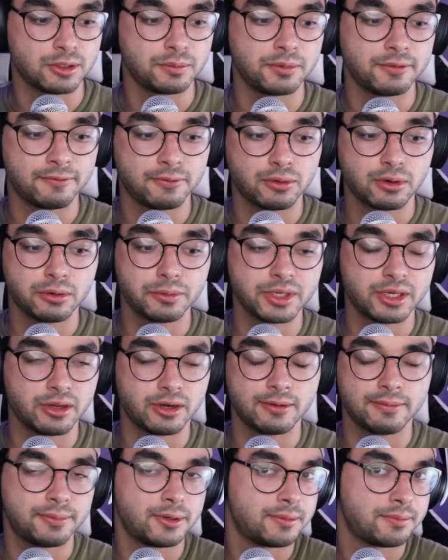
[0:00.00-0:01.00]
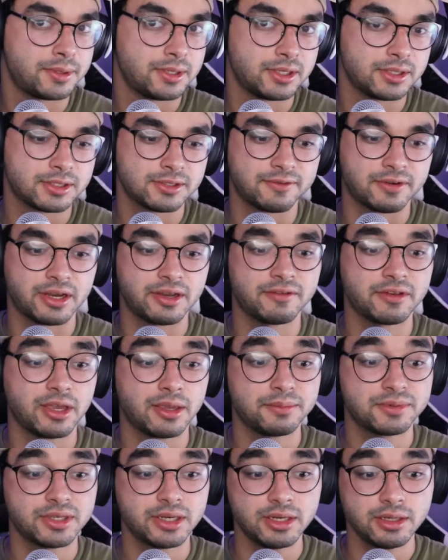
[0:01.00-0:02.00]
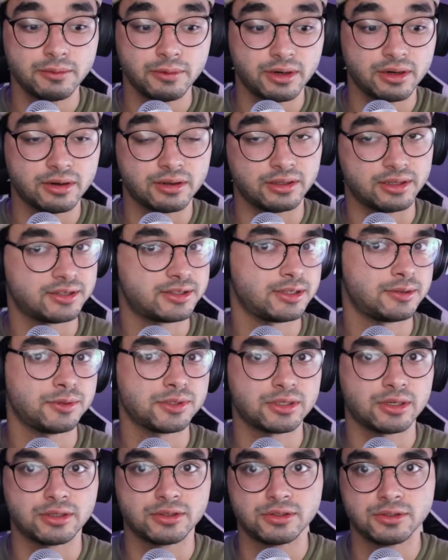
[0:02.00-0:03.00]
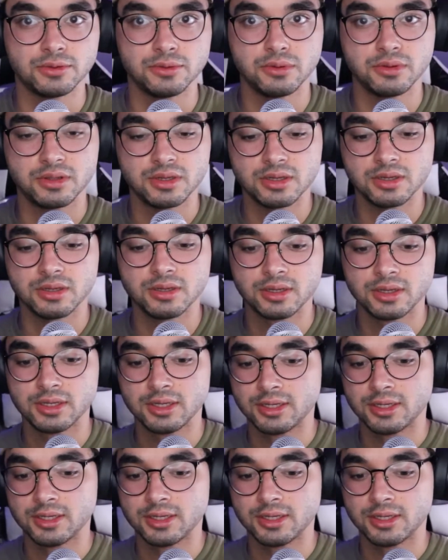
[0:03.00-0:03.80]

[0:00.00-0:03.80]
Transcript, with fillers: So before, we couldn't put P S five games anywhere unless it was onto the